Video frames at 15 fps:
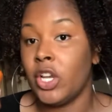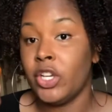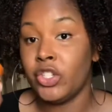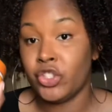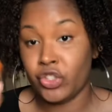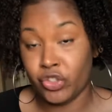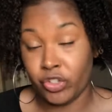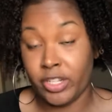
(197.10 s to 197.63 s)

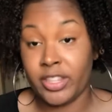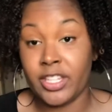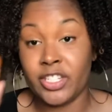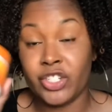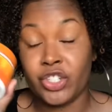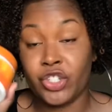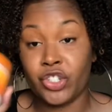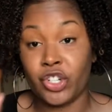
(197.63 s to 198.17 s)

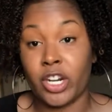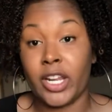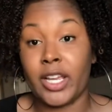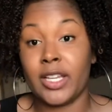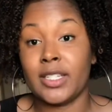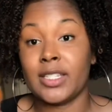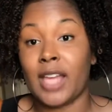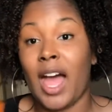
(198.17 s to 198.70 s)
strengthens
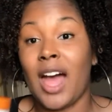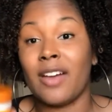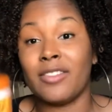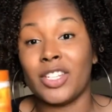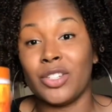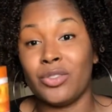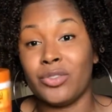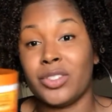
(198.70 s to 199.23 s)
strands. I've
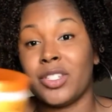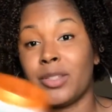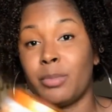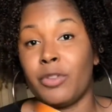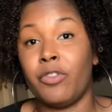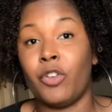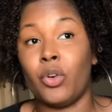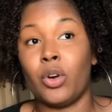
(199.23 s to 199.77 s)
used this
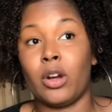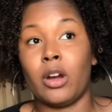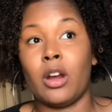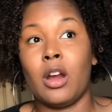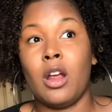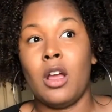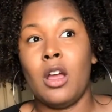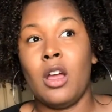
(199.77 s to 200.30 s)
before
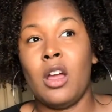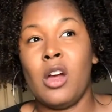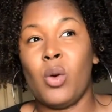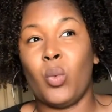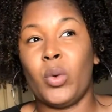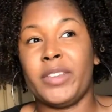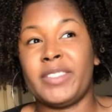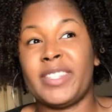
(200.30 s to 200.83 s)

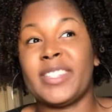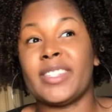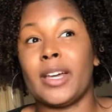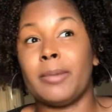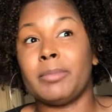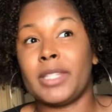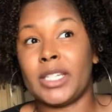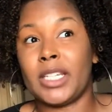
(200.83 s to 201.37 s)
with
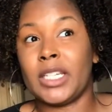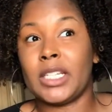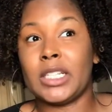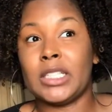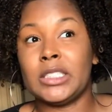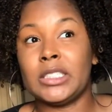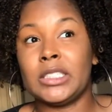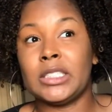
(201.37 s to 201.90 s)
something.
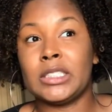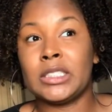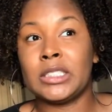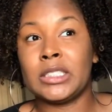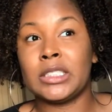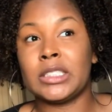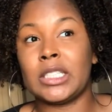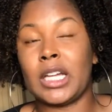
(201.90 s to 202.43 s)

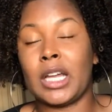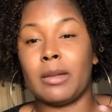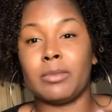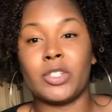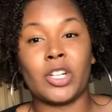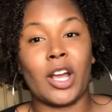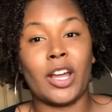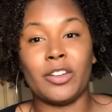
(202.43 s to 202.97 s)
I'm
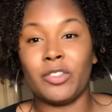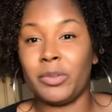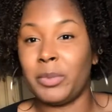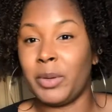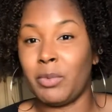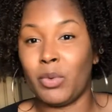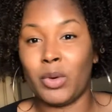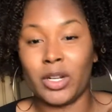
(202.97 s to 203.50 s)
trying to
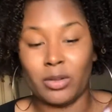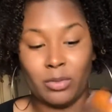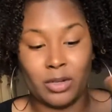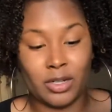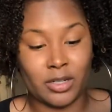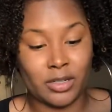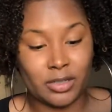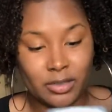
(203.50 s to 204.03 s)
remember what it
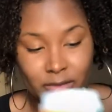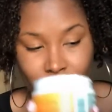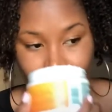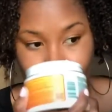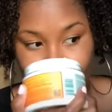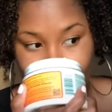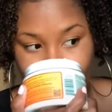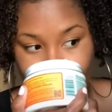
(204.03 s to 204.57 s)
was.
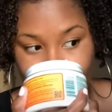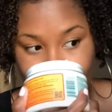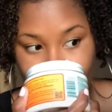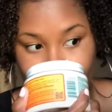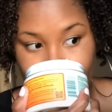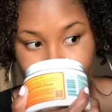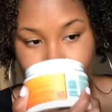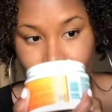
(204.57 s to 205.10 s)

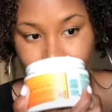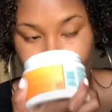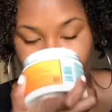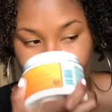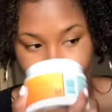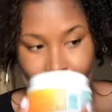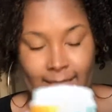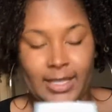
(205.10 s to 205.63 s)

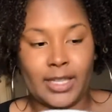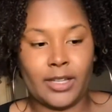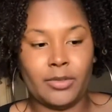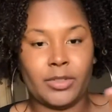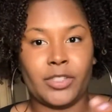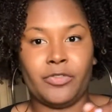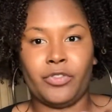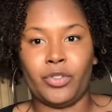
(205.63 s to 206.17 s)
I think it
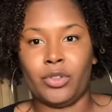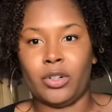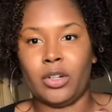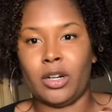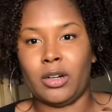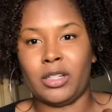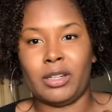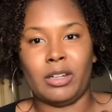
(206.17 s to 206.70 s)
was for
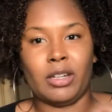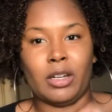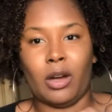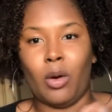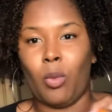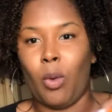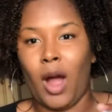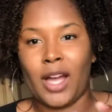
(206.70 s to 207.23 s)

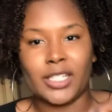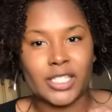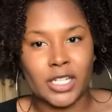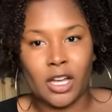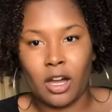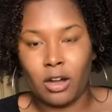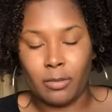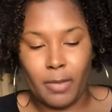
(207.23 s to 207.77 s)
a wash and
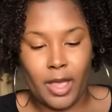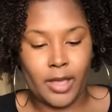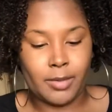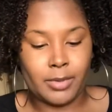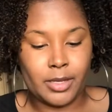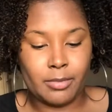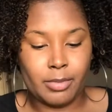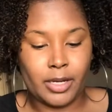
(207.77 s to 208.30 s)
go
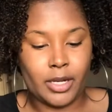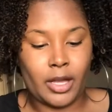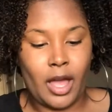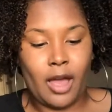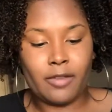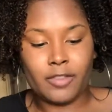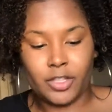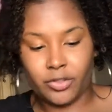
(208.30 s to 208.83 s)
maybe, but
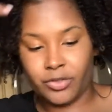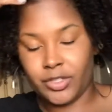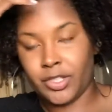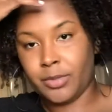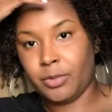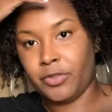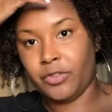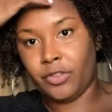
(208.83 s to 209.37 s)
I've used
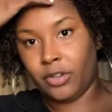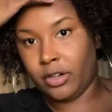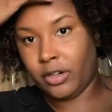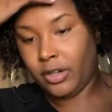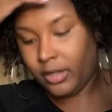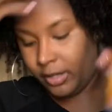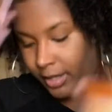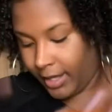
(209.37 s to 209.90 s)
this before
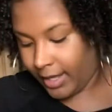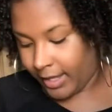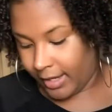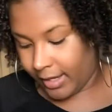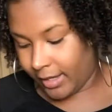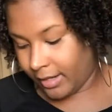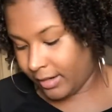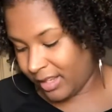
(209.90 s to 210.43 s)

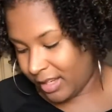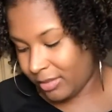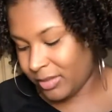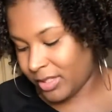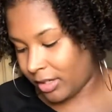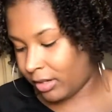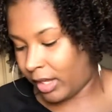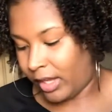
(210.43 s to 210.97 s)
and it
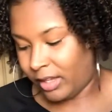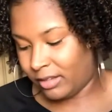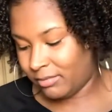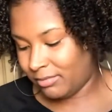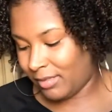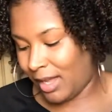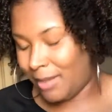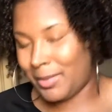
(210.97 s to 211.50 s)
was okay.
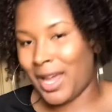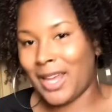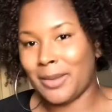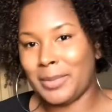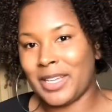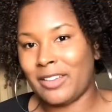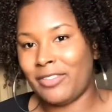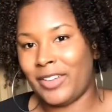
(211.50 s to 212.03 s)
I'm not a
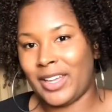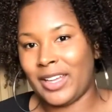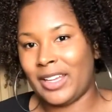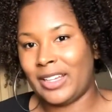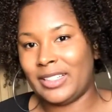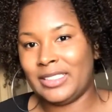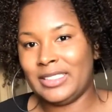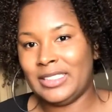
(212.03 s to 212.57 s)
big
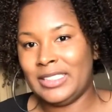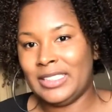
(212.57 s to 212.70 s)
fan.